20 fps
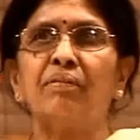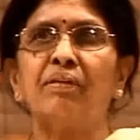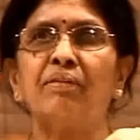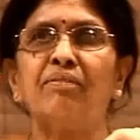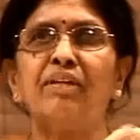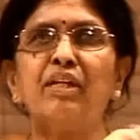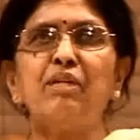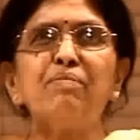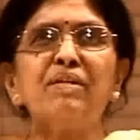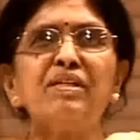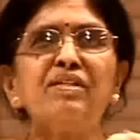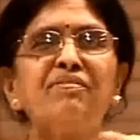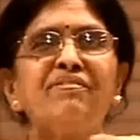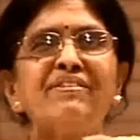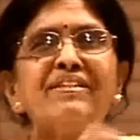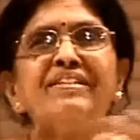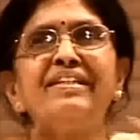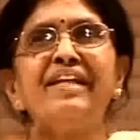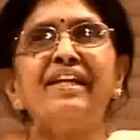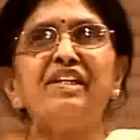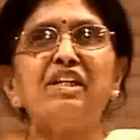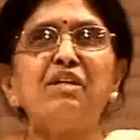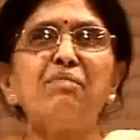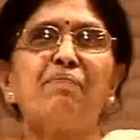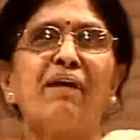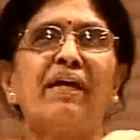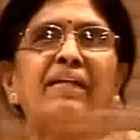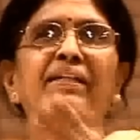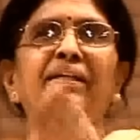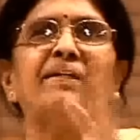very much fascinated
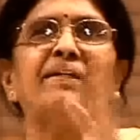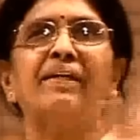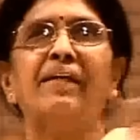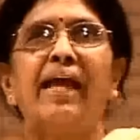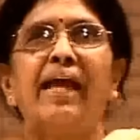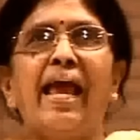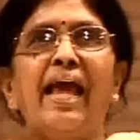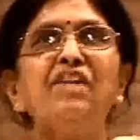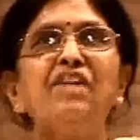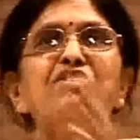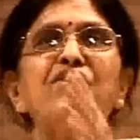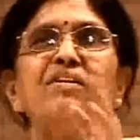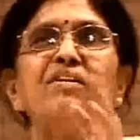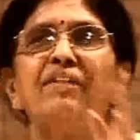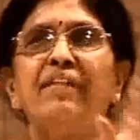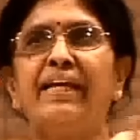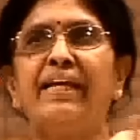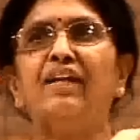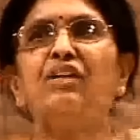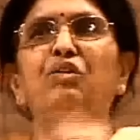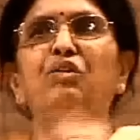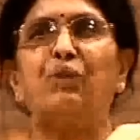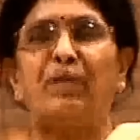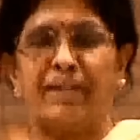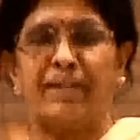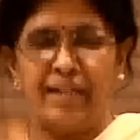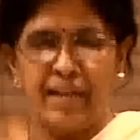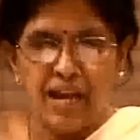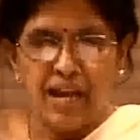by the action they are doing.